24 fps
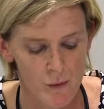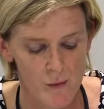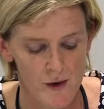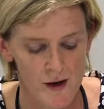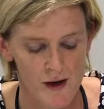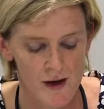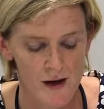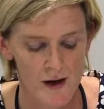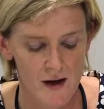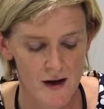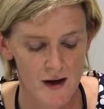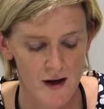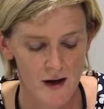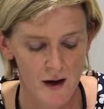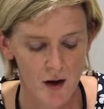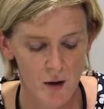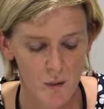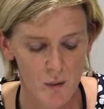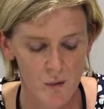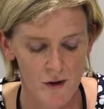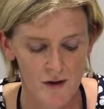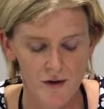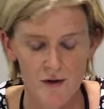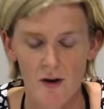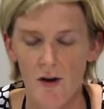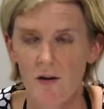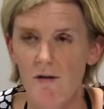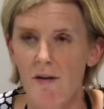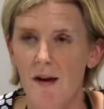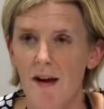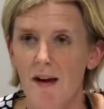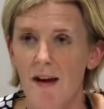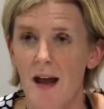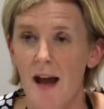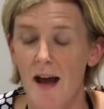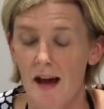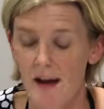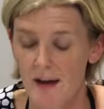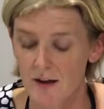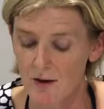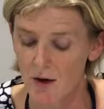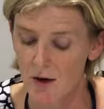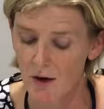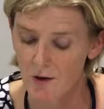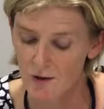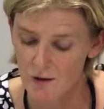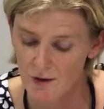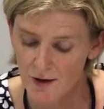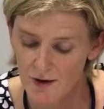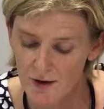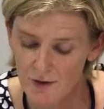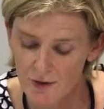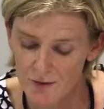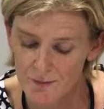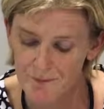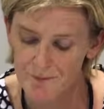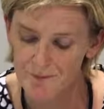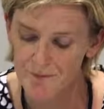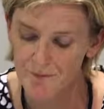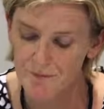we surveyed 8 countries,